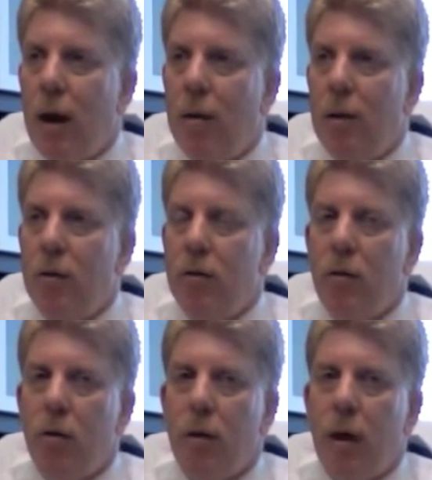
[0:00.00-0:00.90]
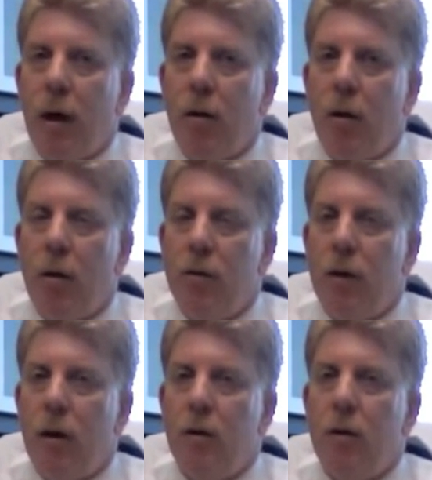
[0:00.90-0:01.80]
habits so that all of a
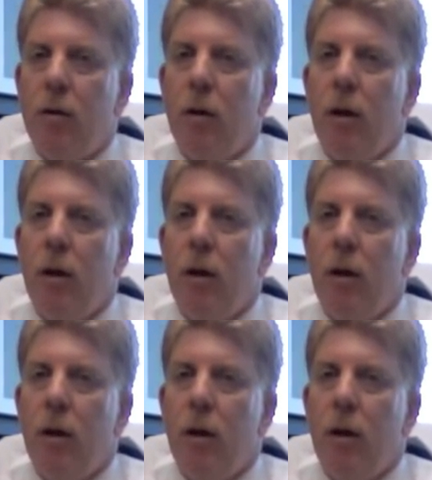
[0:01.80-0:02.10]
sudden